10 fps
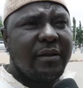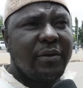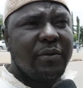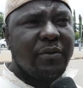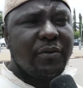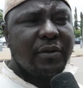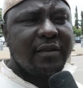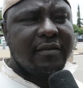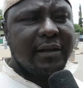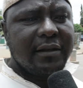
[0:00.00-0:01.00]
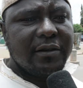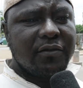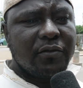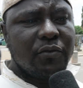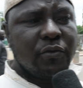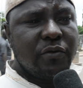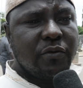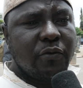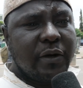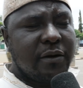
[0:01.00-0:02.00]
ongoing strike is not good,
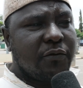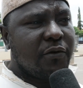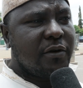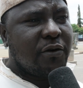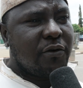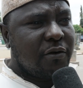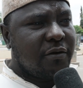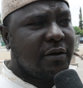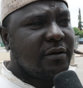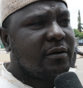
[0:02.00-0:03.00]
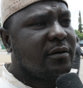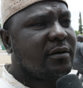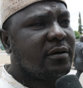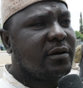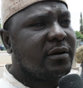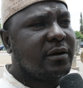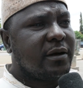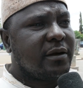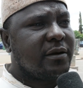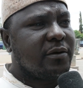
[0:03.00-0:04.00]
one, for the country
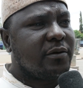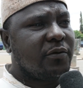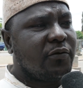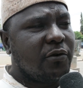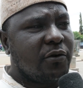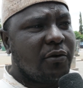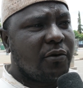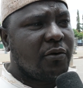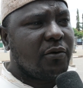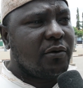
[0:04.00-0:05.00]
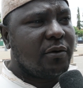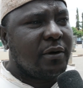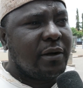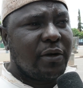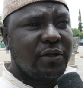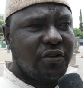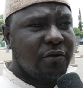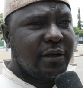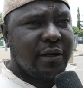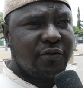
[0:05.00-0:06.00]
and for our
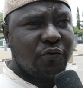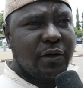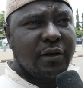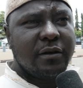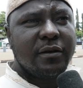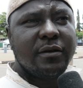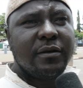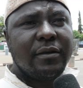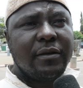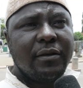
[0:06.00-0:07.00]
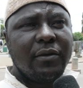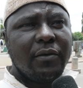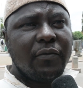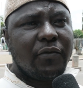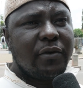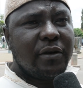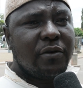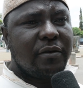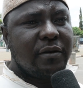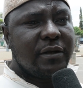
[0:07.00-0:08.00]
children as well. For the
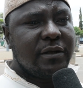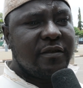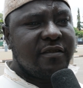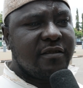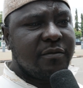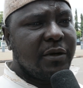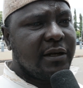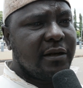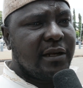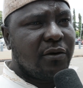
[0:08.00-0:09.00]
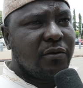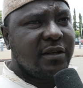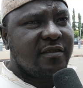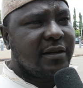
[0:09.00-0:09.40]
country, it's bringing down the